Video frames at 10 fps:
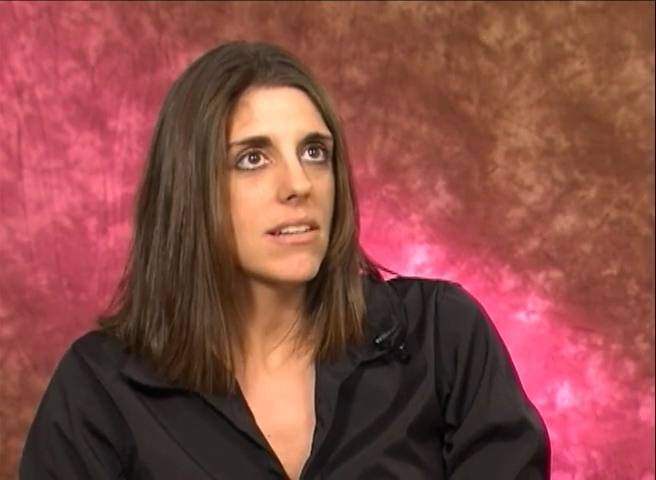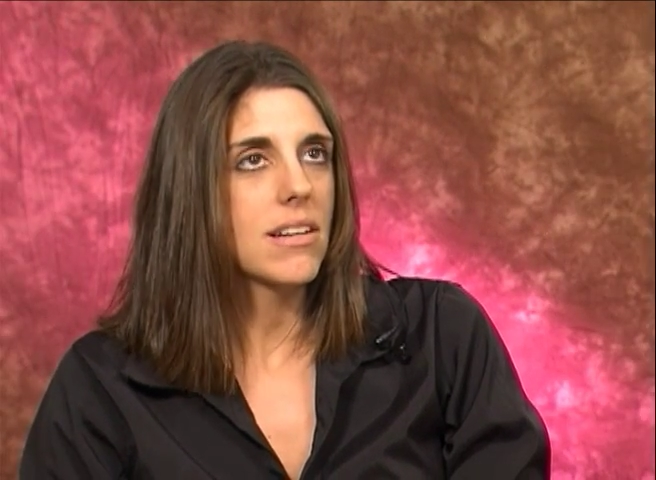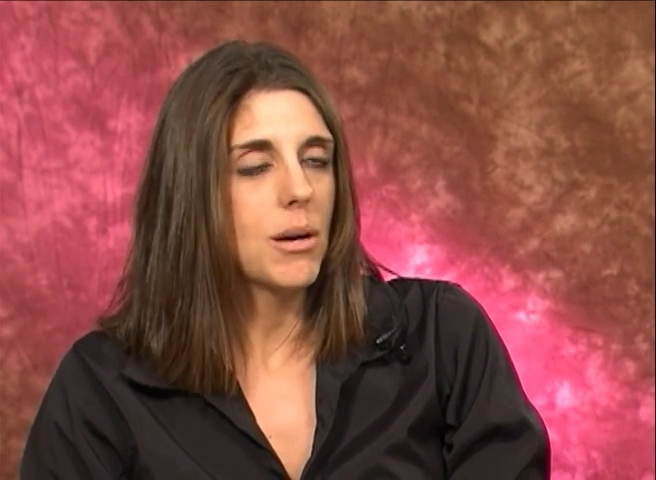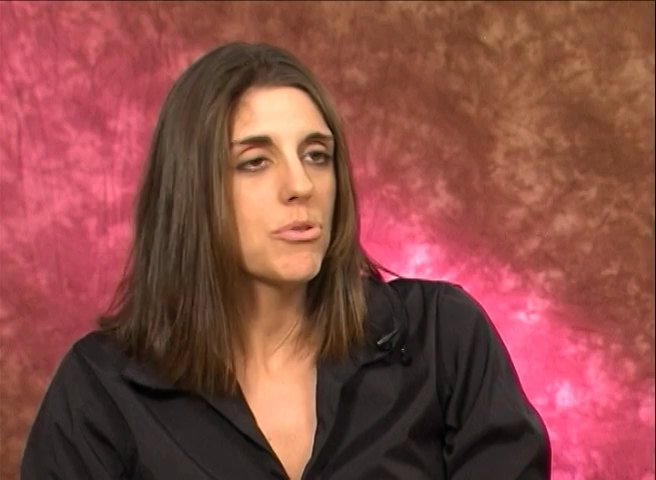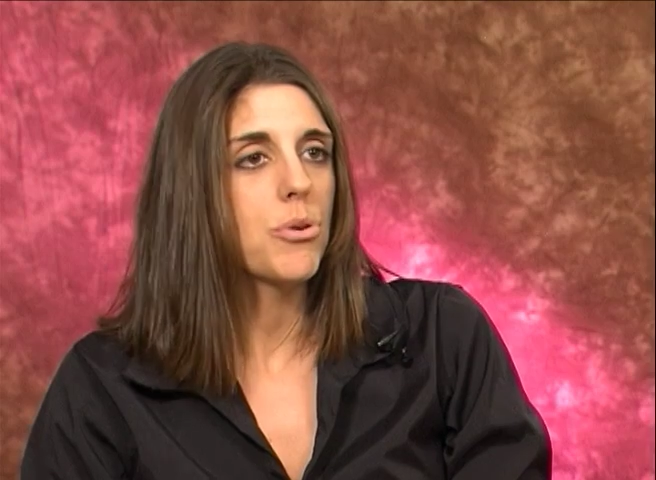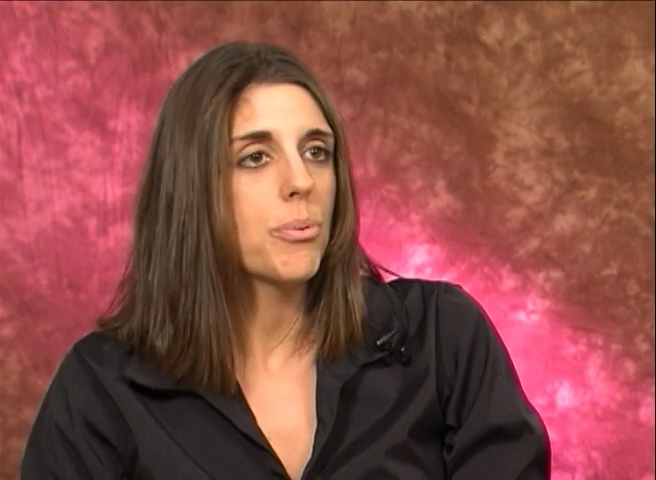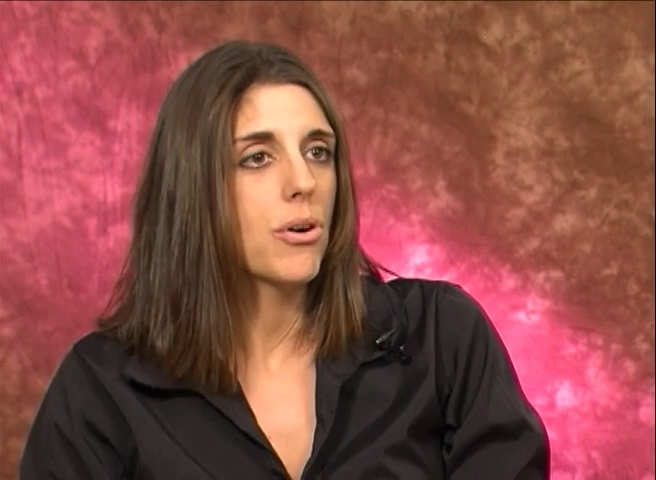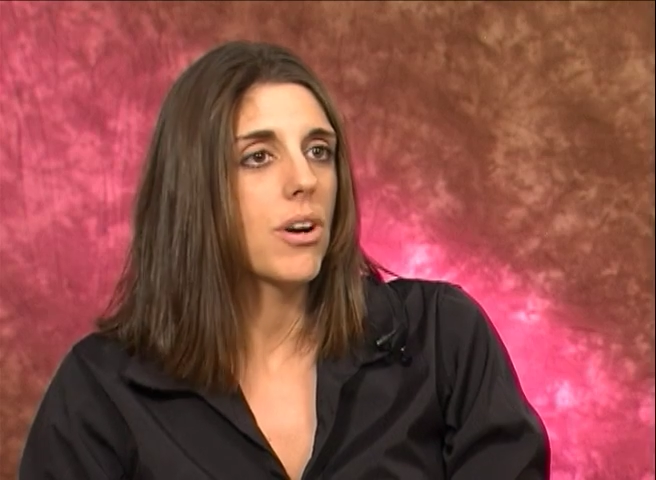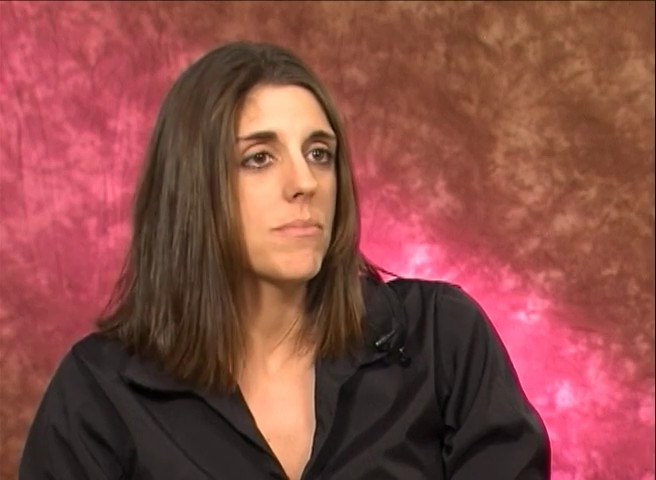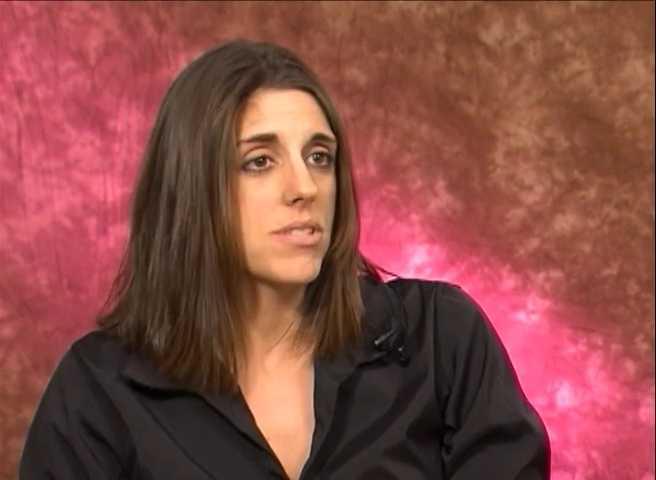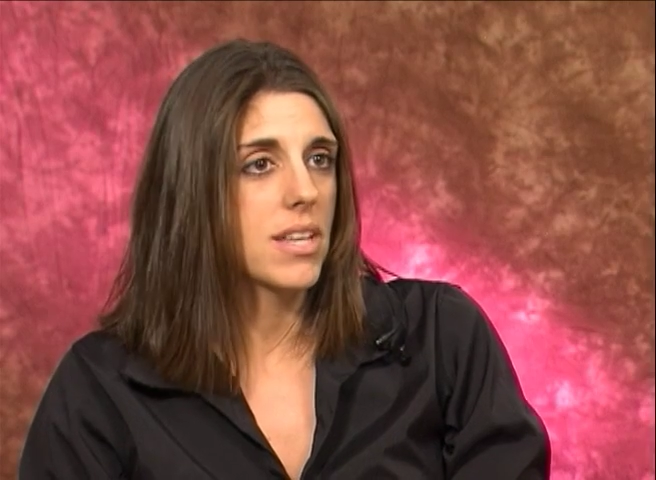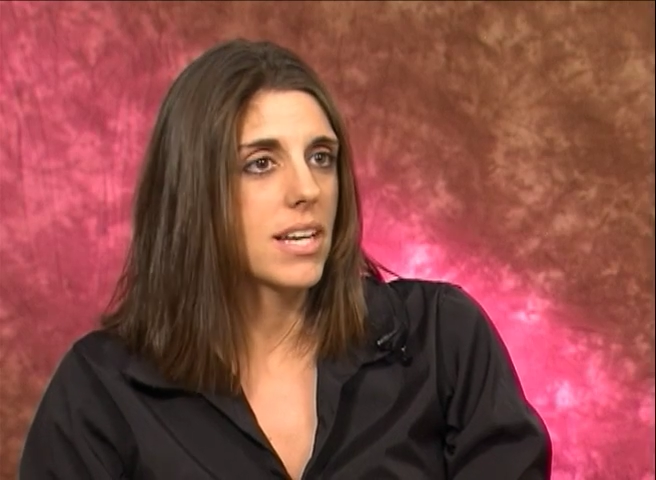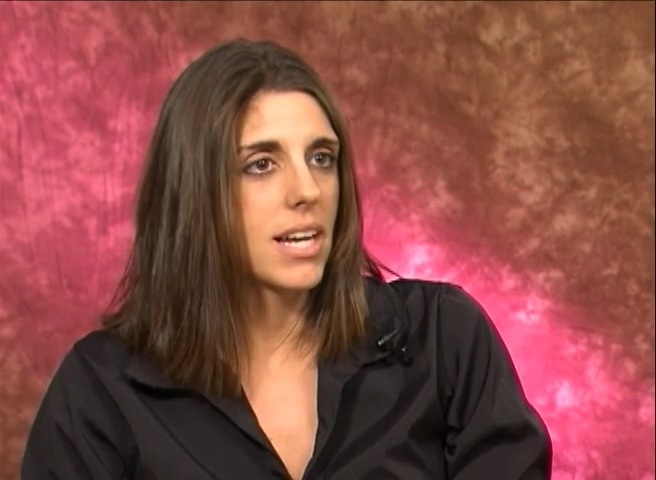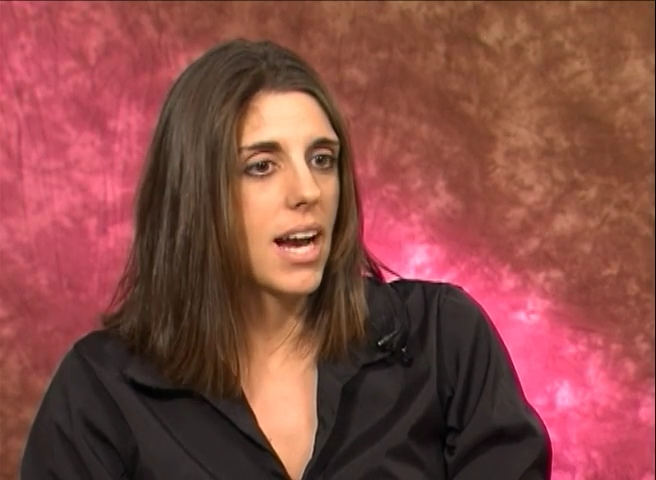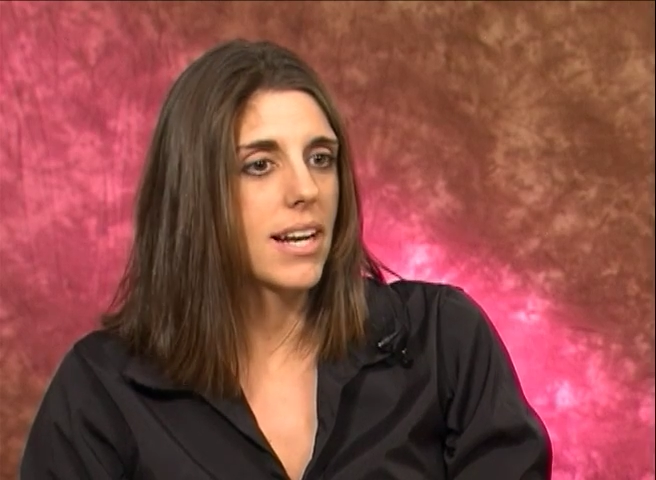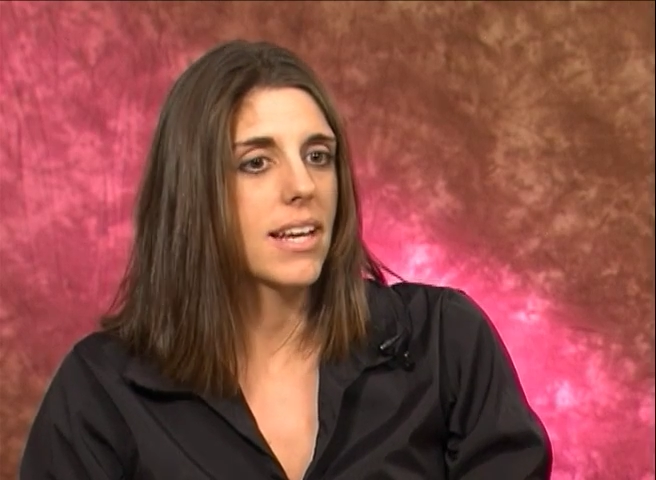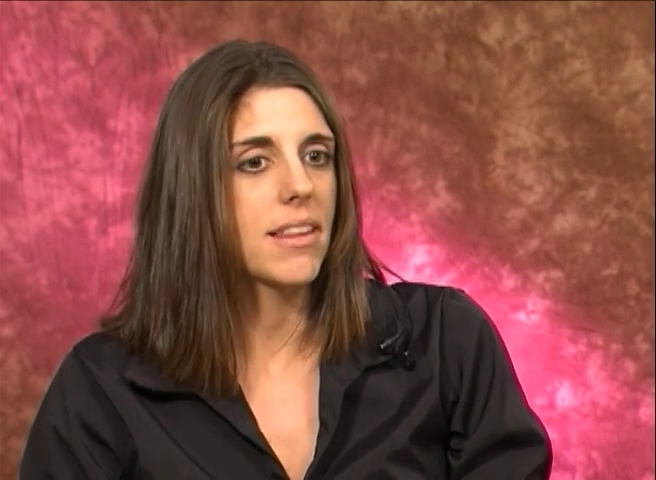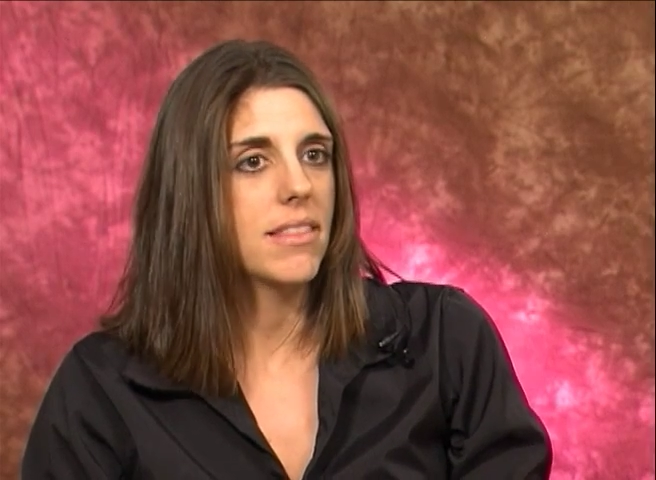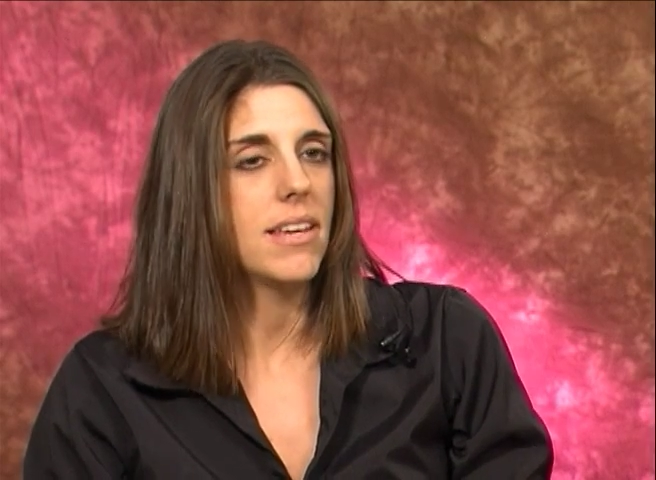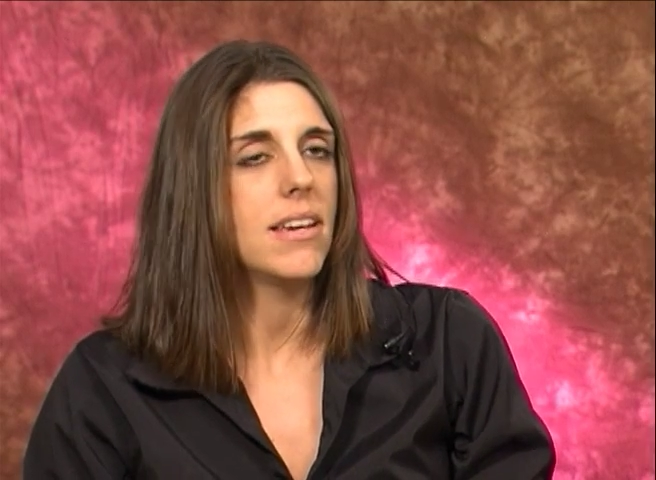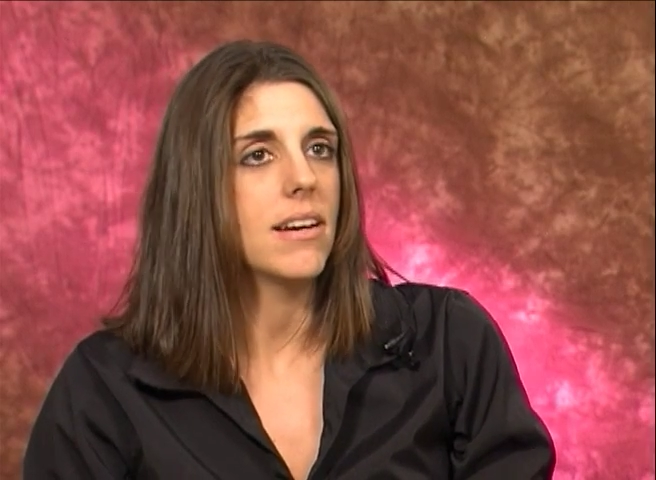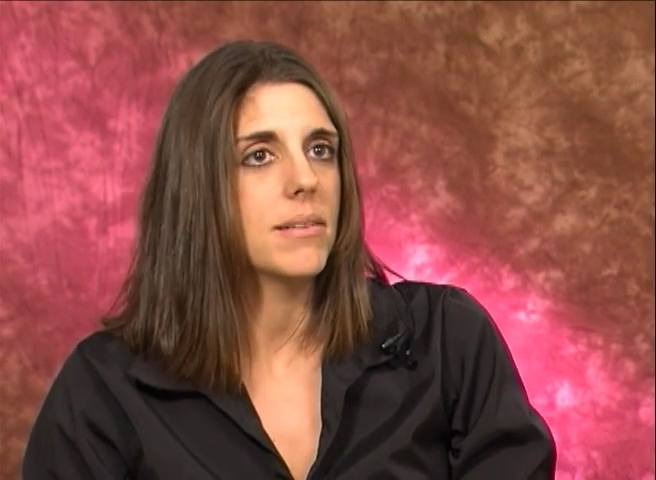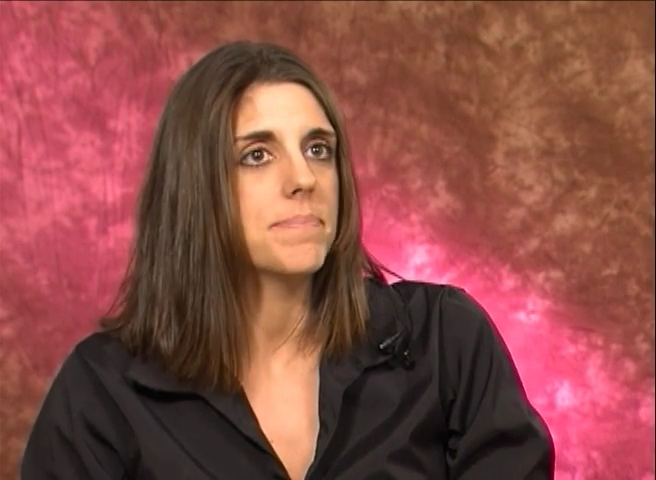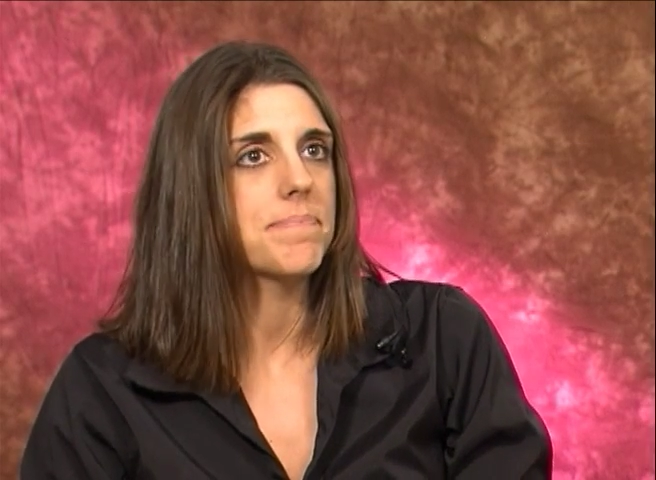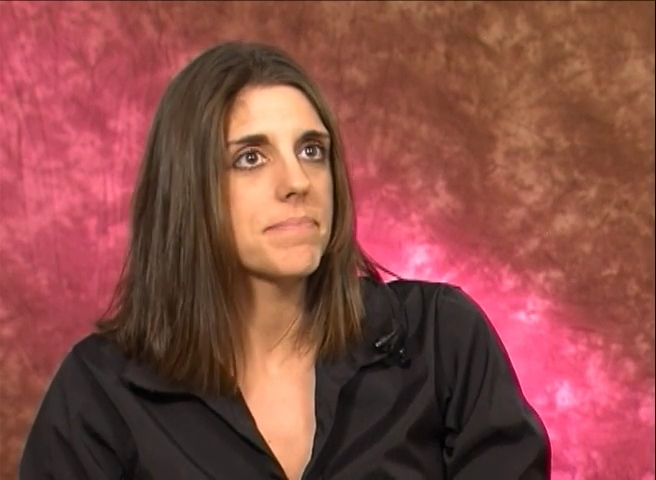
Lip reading: come to a program so they can kind of get the